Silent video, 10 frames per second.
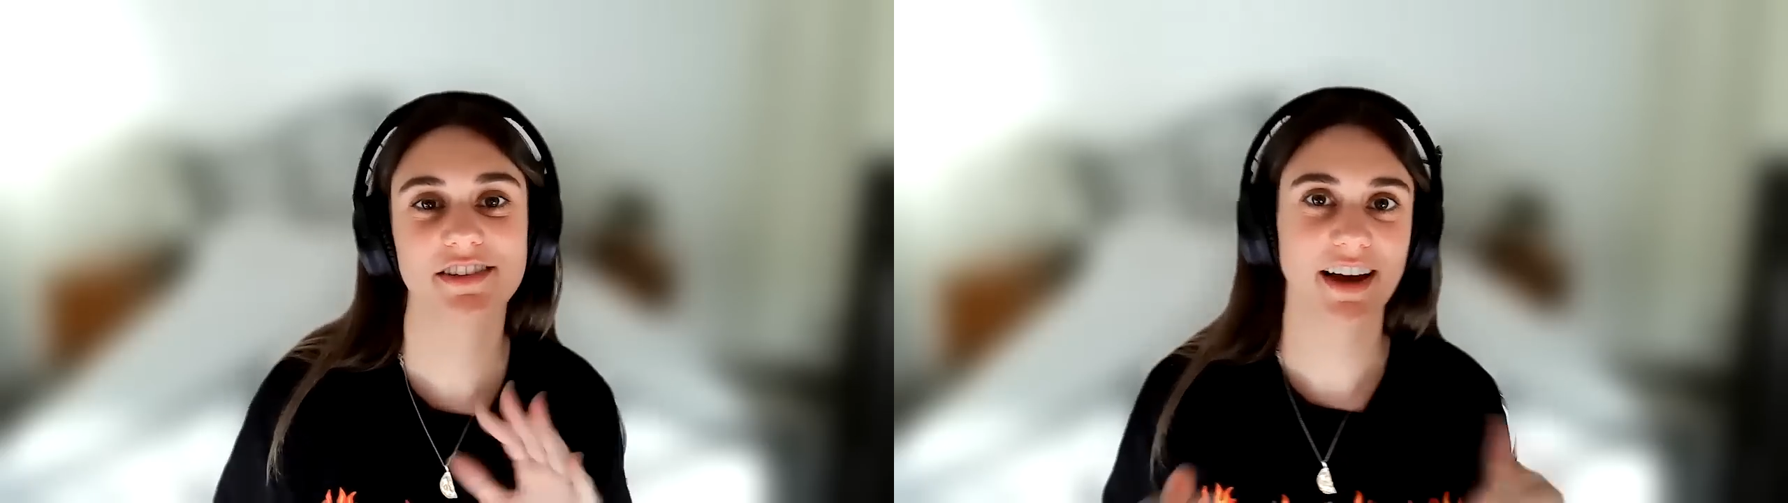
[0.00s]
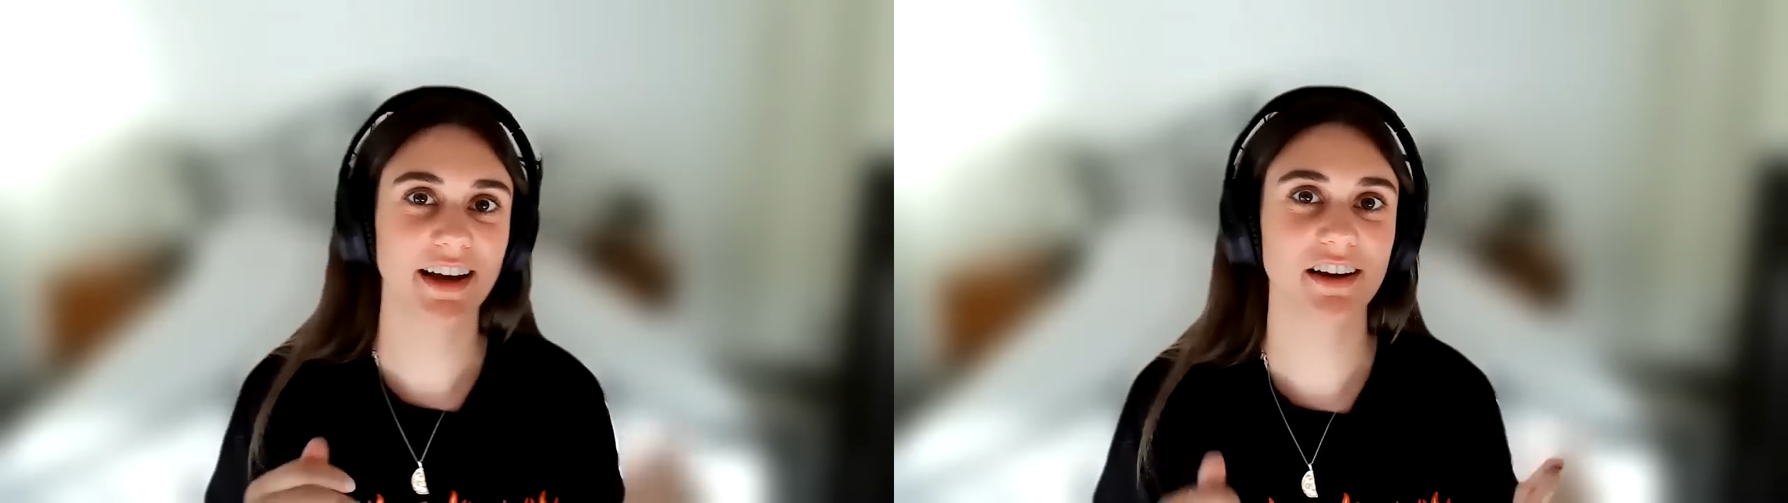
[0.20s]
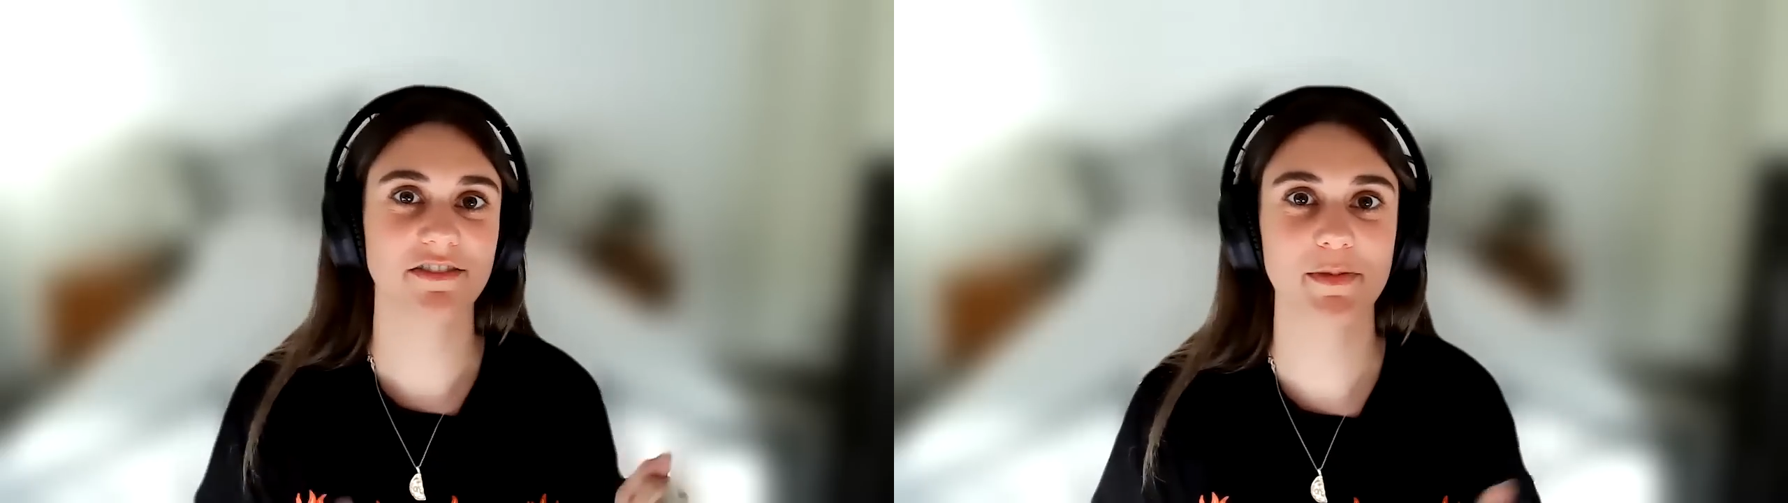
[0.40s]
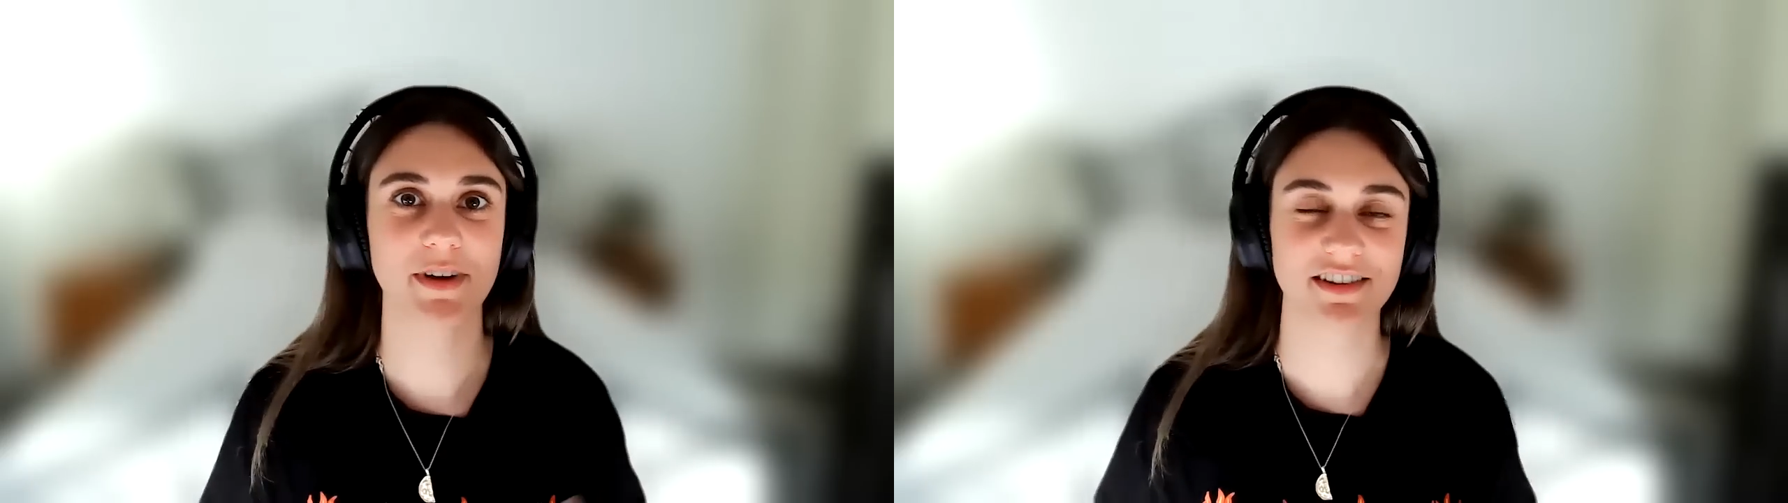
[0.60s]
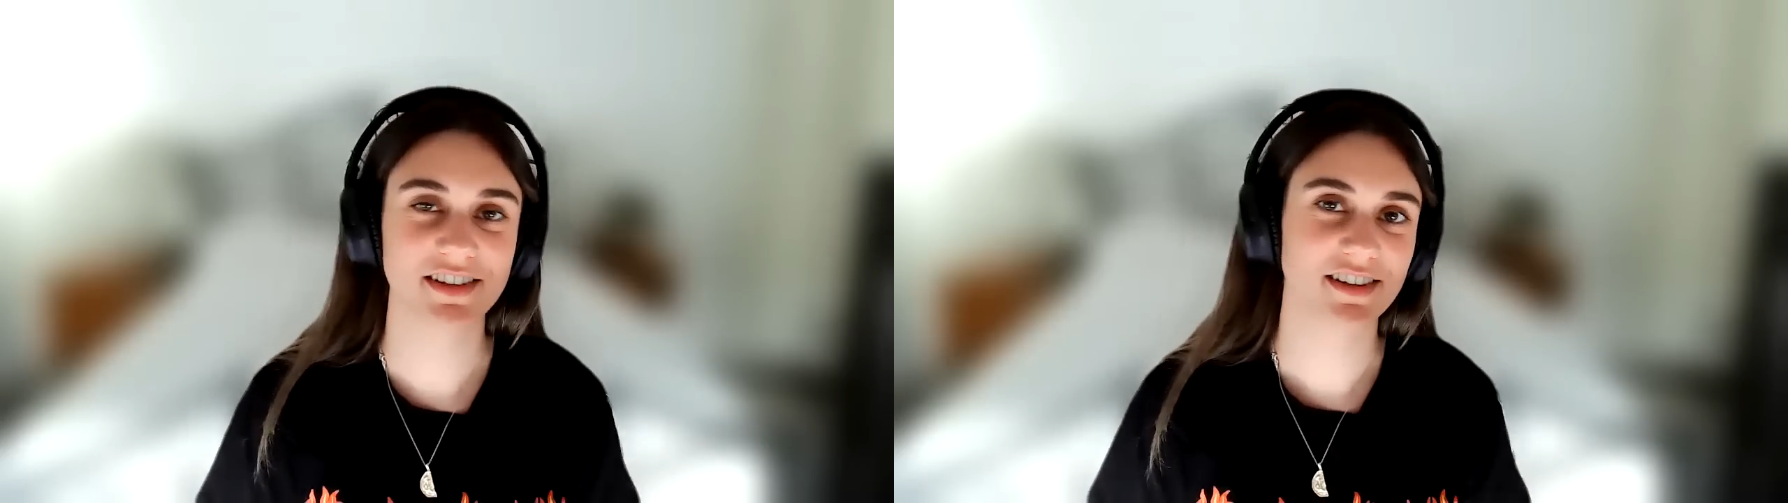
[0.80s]
take it from the
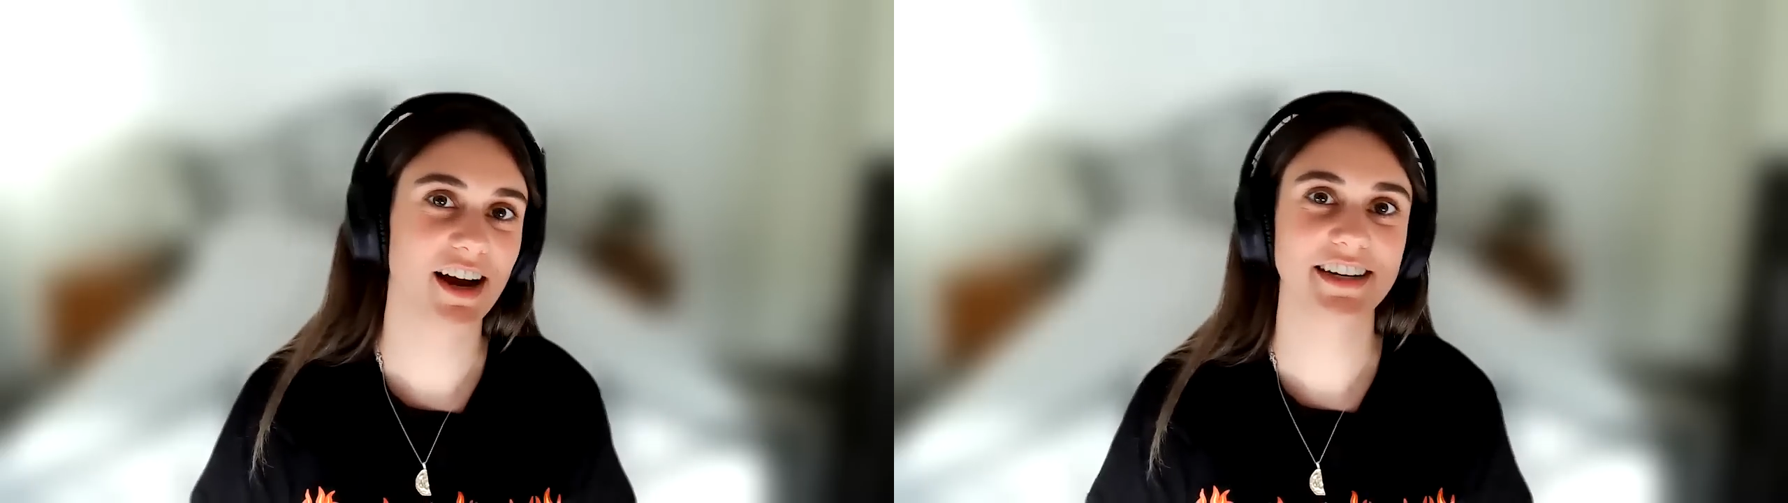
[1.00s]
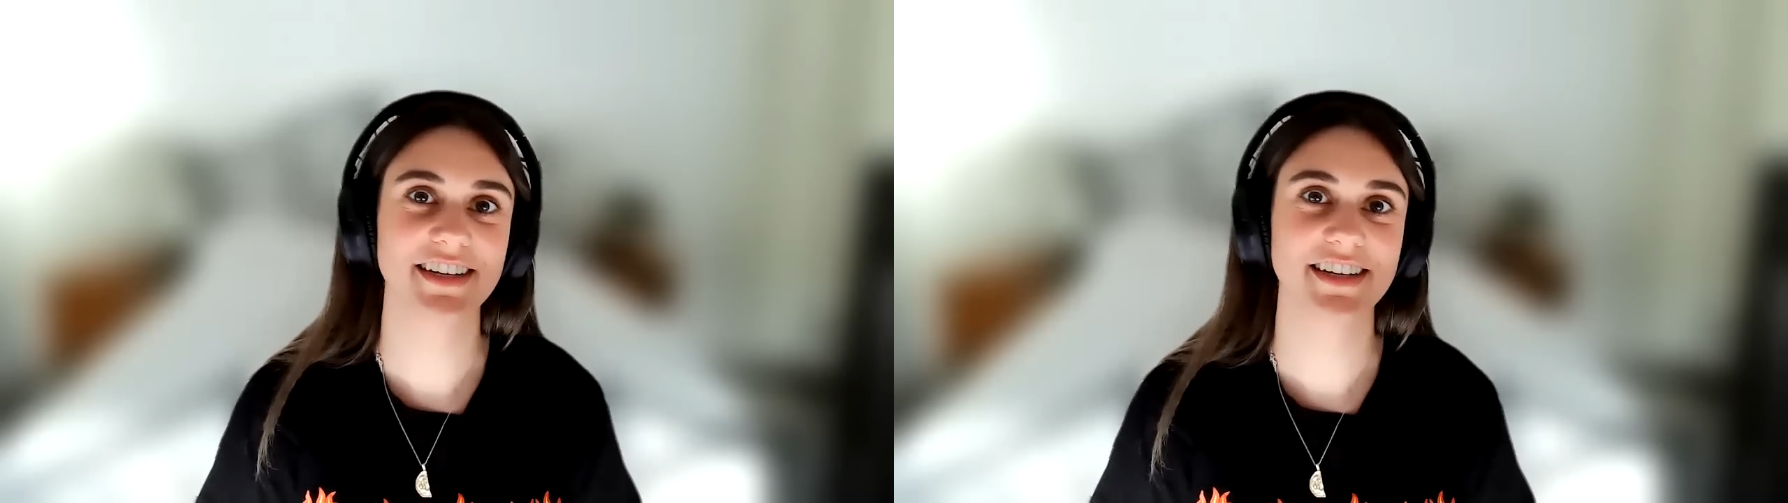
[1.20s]
other side,